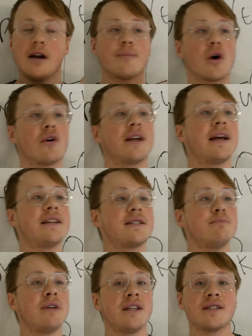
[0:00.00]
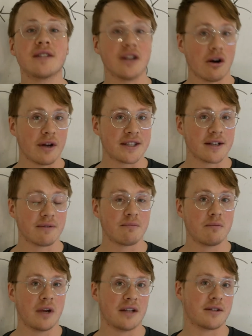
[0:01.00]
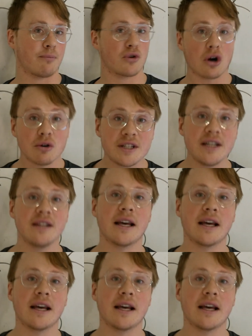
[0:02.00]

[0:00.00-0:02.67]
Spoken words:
Protease means, it's a protein